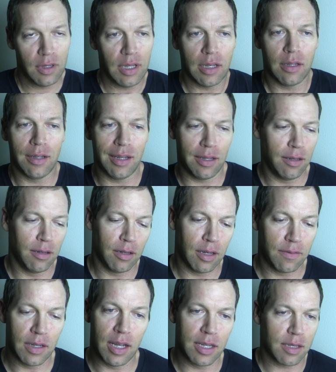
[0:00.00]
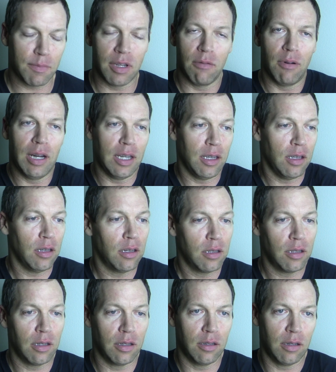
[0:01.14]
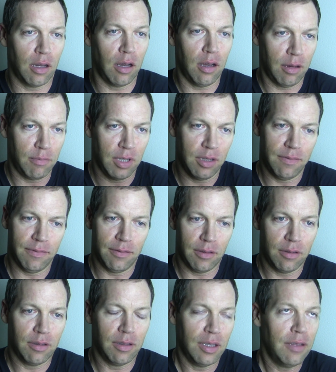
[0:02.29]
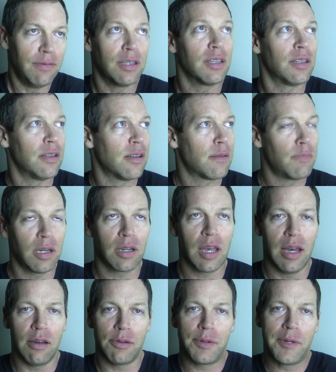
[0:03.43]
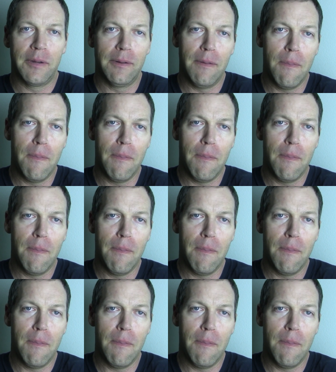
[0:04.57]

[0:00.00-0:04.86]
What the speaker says: you don't have to ask me why. I'm living in this bug house.